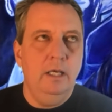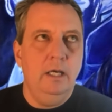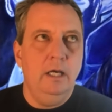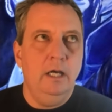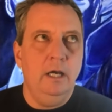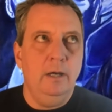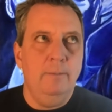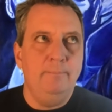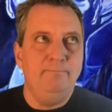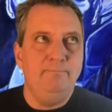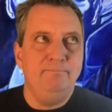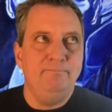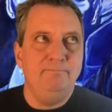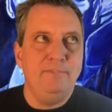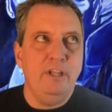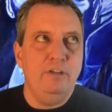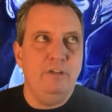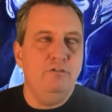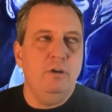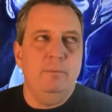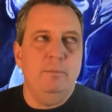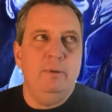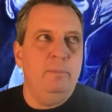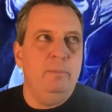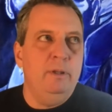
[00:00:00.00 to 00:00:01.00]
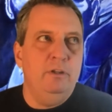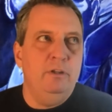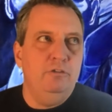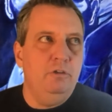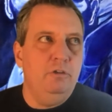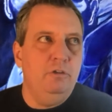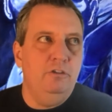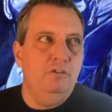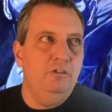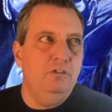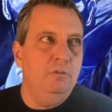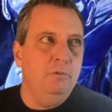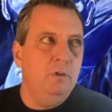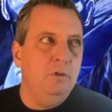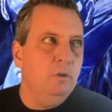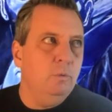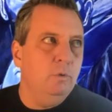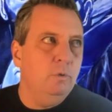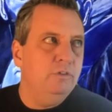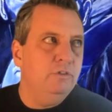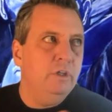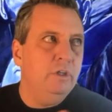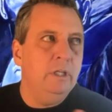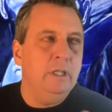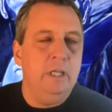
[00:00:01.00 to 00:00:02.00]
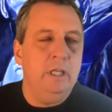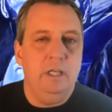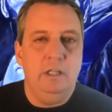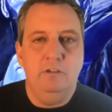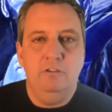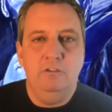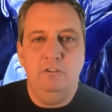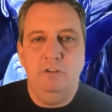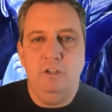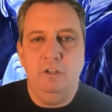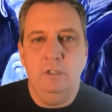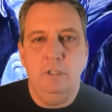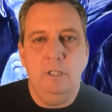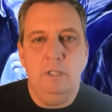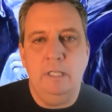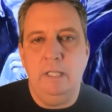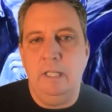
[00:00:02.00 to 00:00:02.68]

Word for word: um, the trump administration really wasn't engaged in,